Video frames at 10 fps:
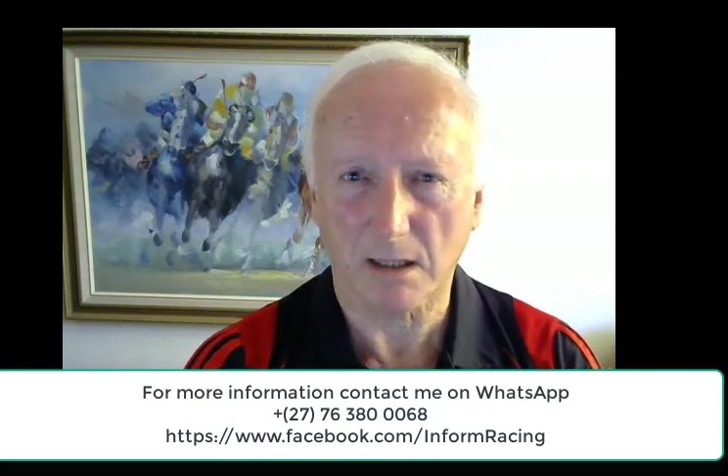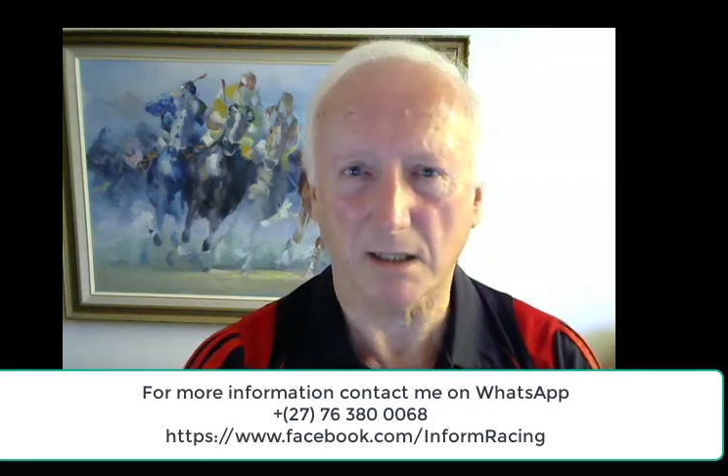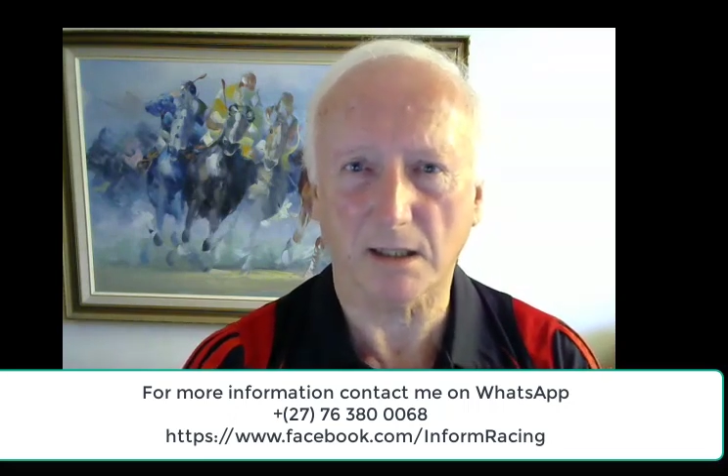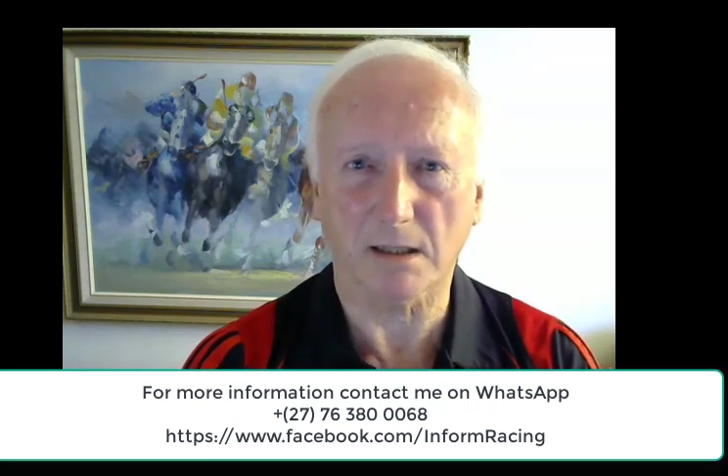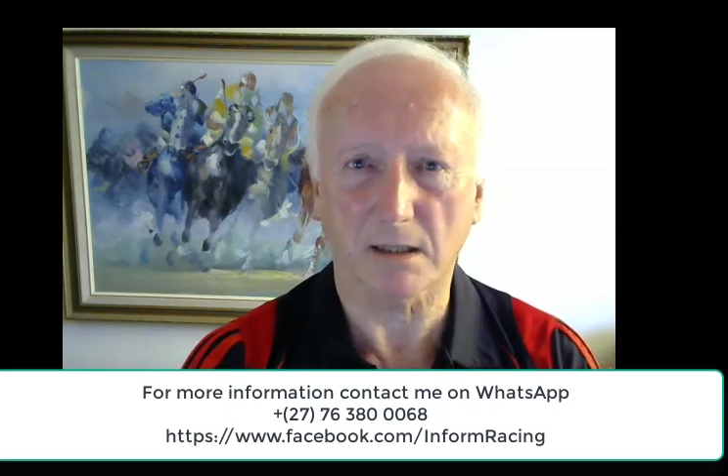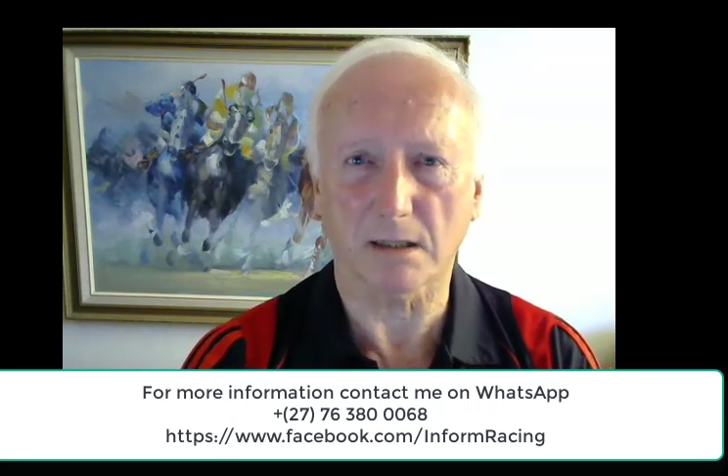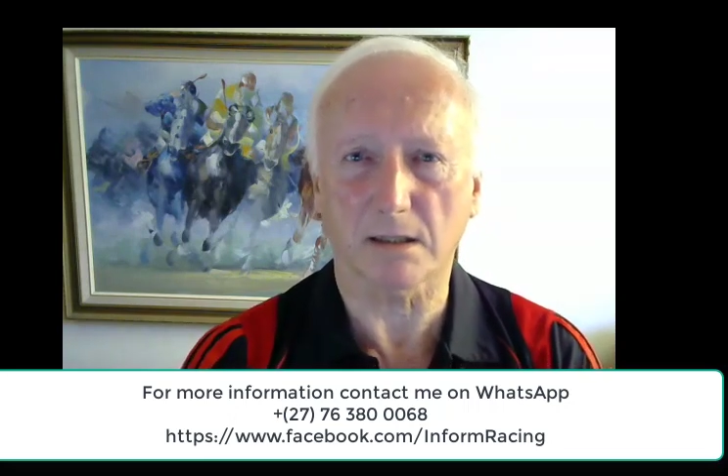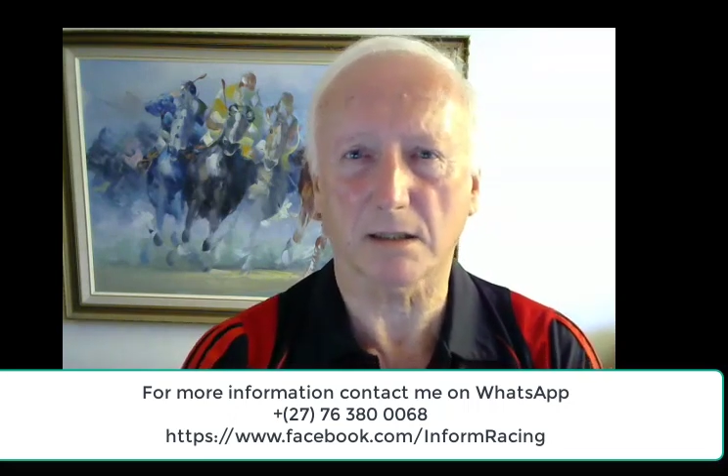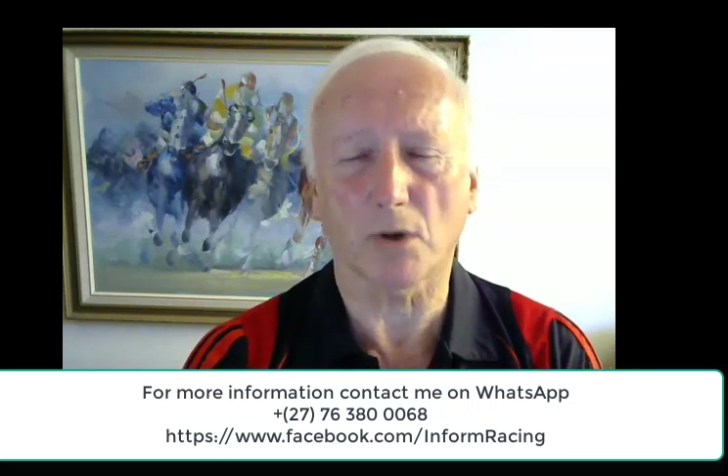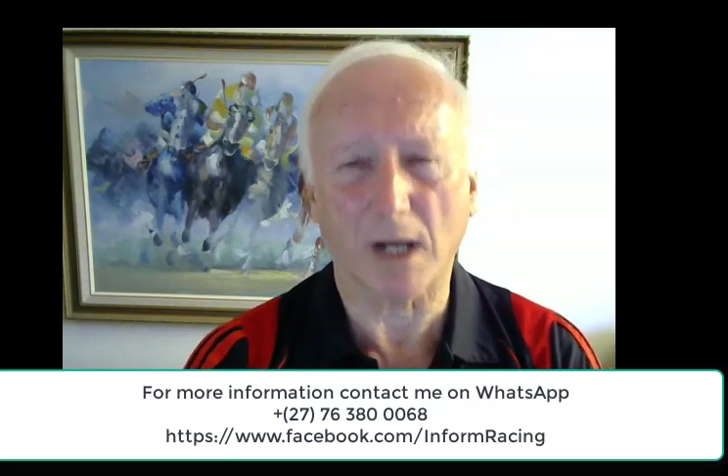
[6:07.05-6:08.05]

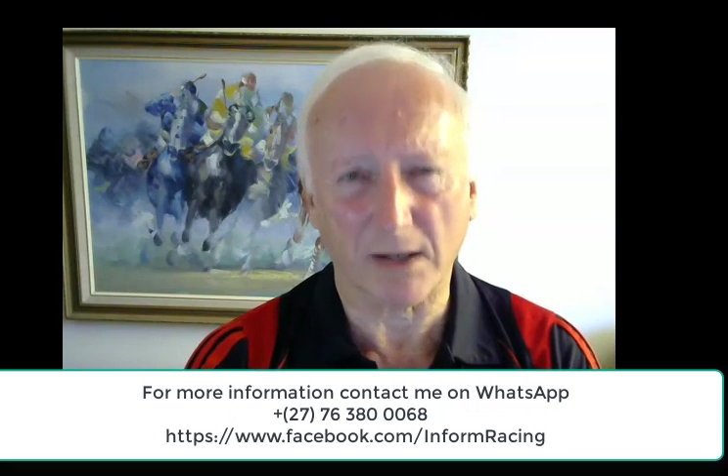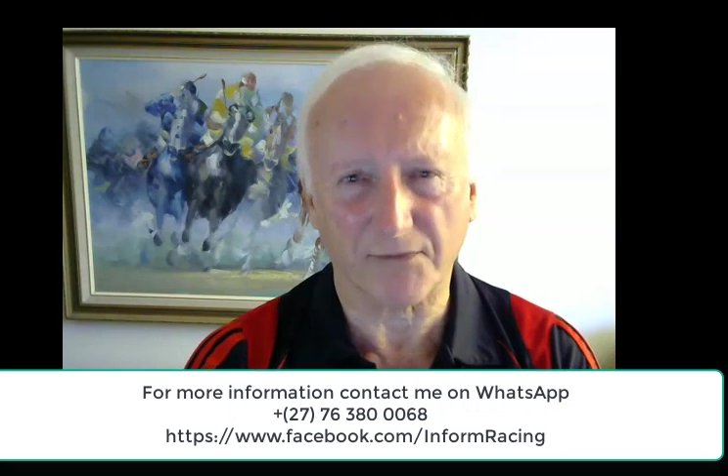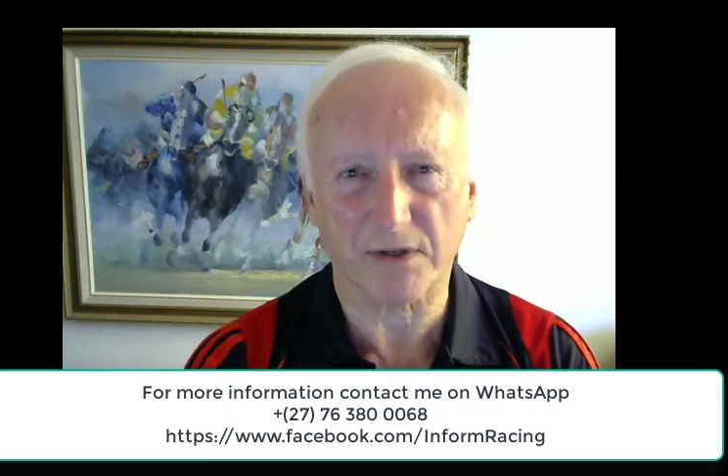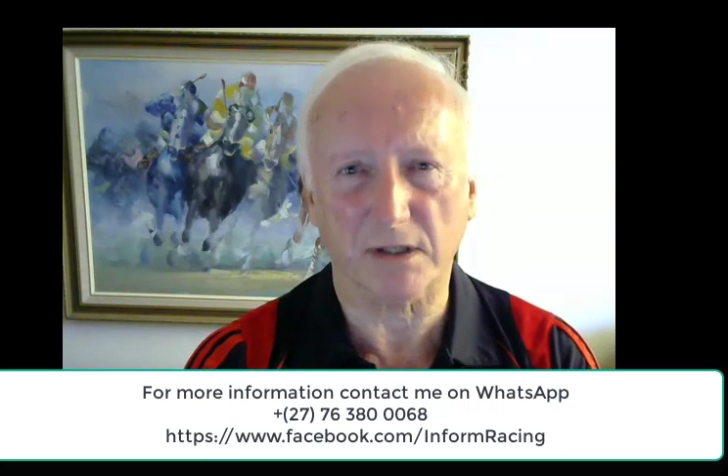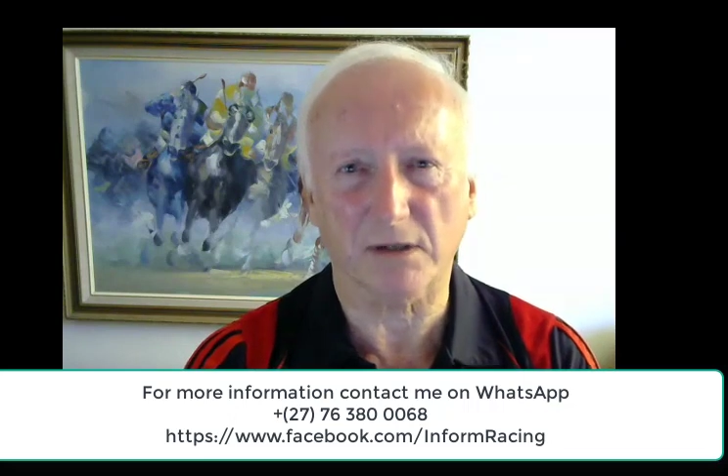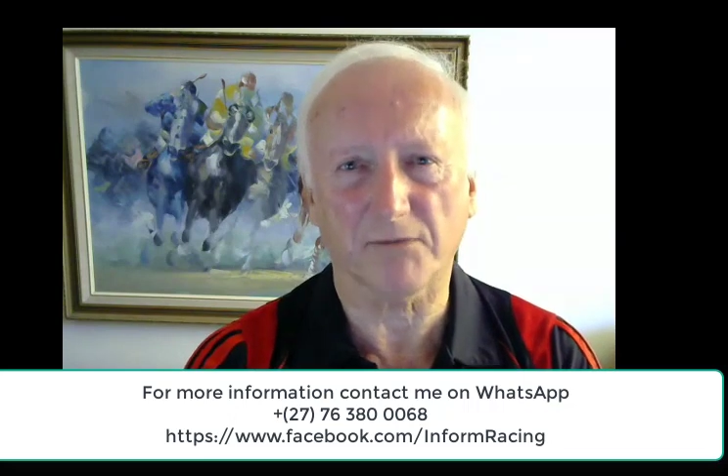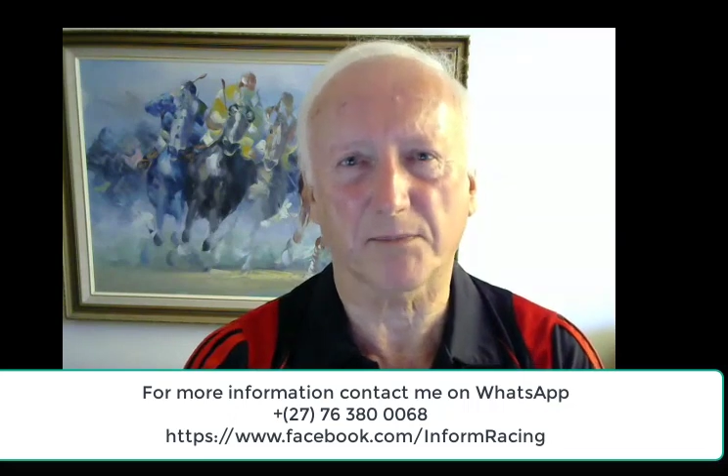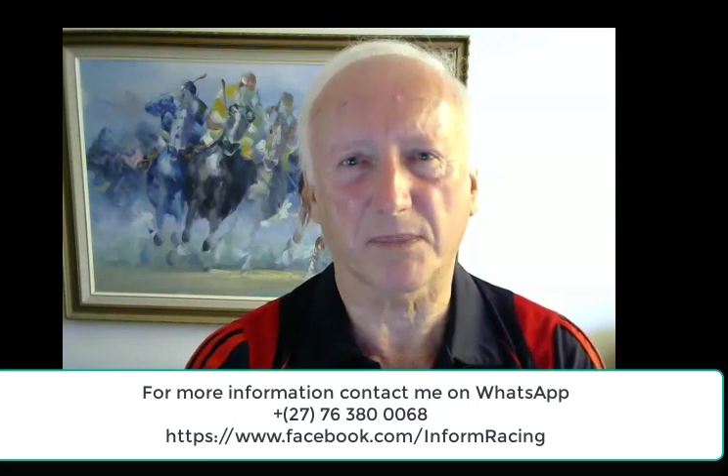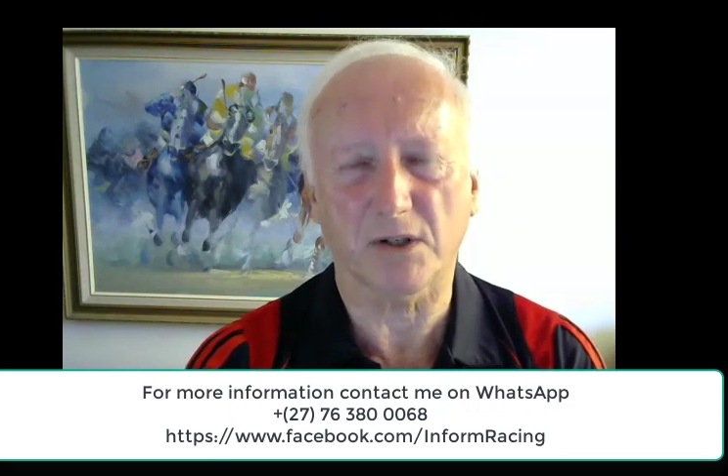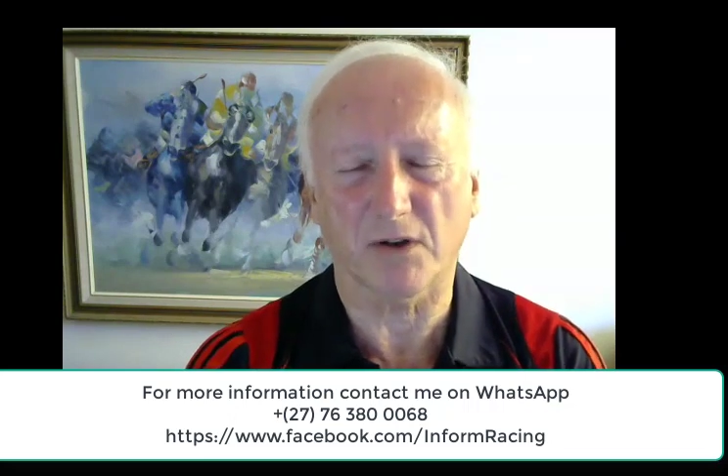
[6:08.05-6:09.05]
you have
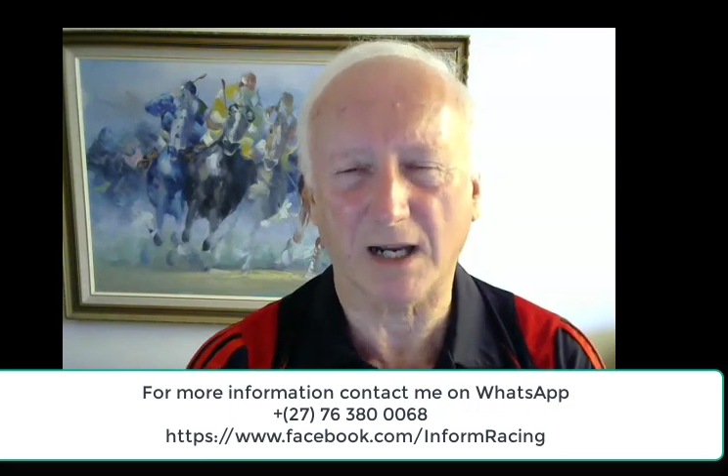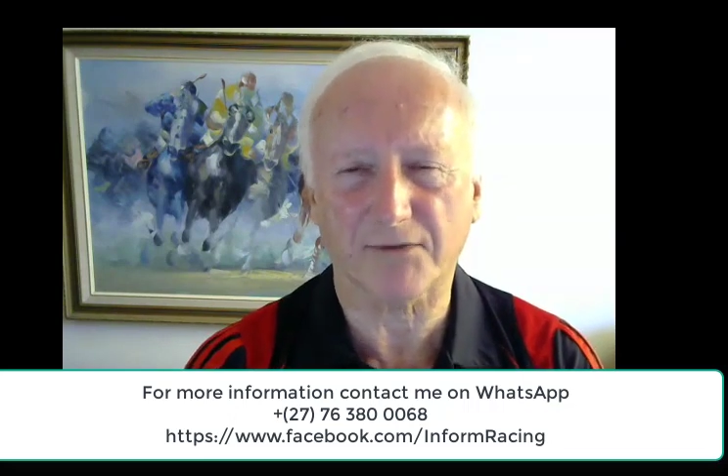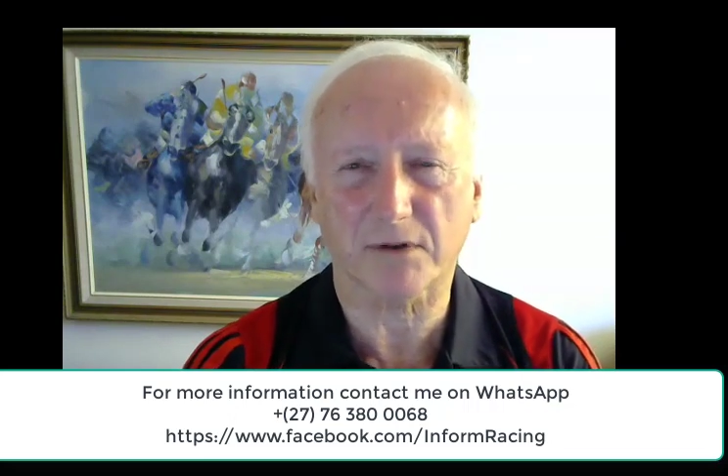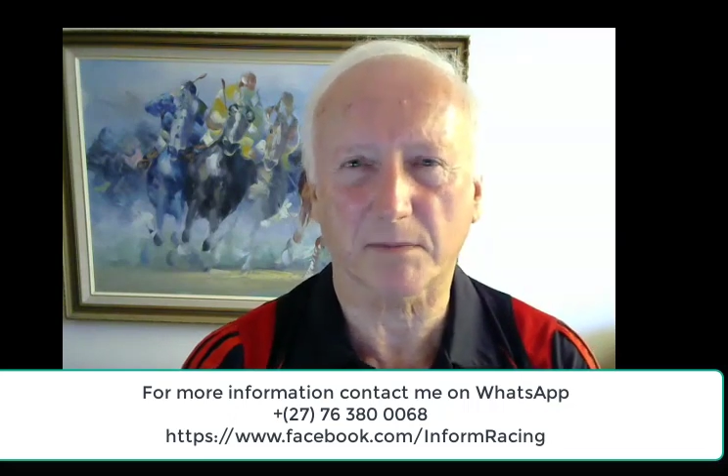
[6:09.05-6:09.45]
to